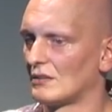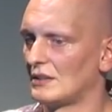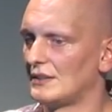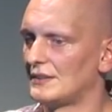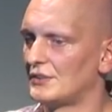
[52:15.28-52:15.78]

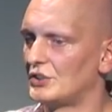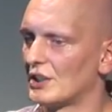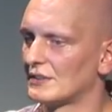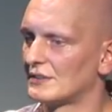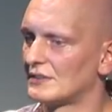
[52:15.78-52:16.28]
This is
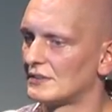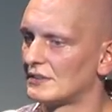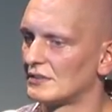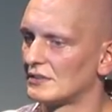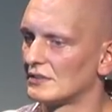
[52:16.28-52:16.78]

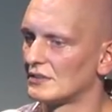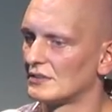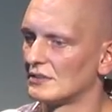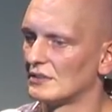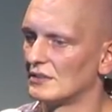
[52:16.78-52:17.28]
just
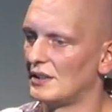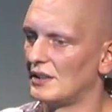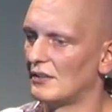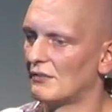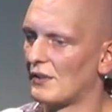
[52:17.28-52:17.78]

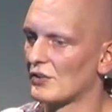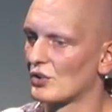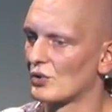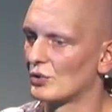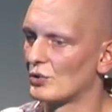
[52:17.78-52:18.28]
the
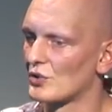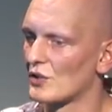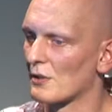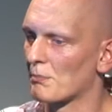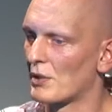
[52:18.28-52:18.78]
function call to
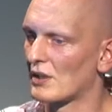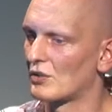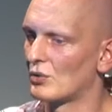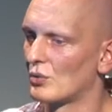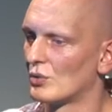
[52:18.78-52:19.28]
extract
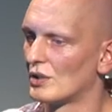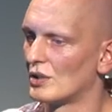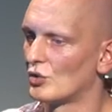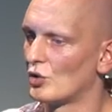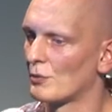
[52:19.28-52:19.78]
back to
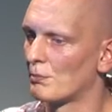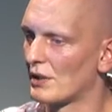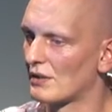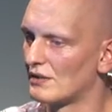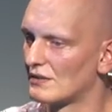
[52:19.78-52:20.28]
to
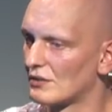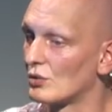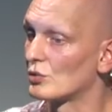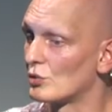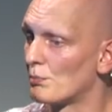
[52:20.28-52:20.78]
unpack this
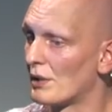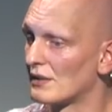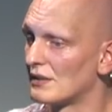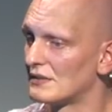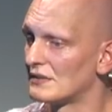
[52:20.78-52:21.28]
or to
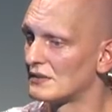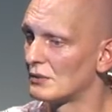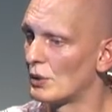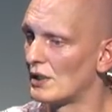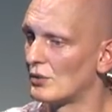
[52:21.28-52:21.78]
pack this
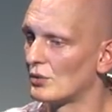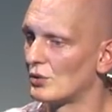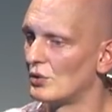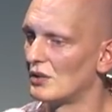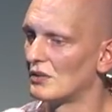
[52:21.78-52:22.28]
value
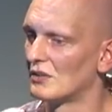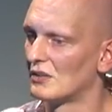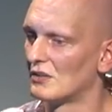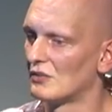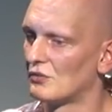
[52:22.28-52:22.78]
to the
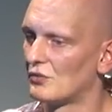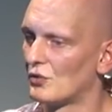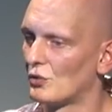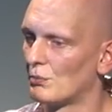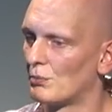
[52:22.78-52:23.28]

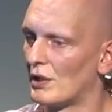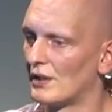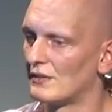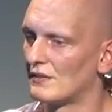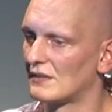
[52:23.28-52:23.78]
4
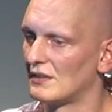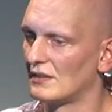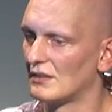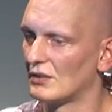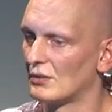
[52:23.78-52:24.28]
bytes
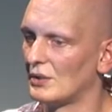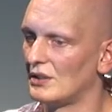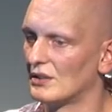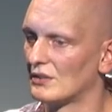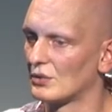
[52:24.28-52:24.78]
in low
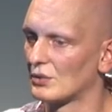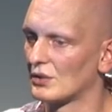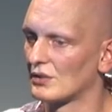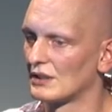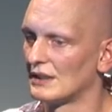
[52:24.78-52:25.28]
Indian
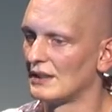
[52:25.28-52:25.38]
order.